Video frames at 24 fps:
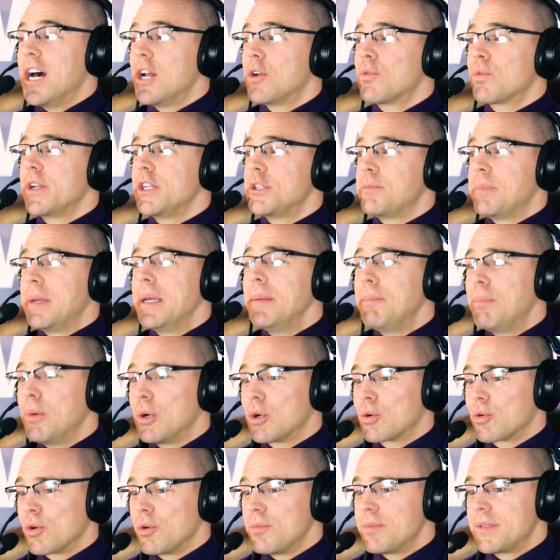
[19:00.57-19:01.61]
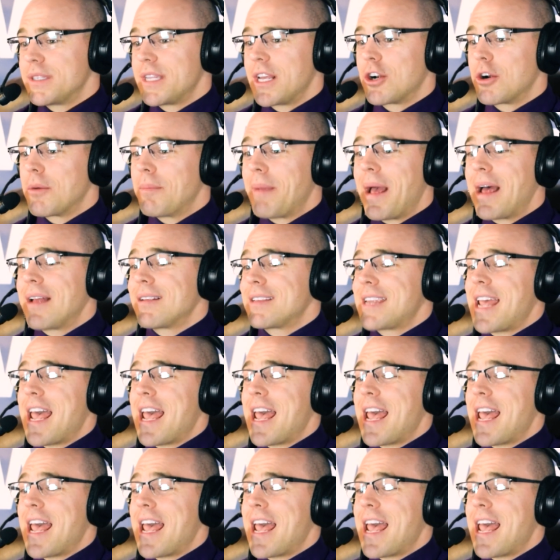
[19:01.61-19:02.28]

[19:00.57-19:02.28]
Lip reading: unreached people groups that are about to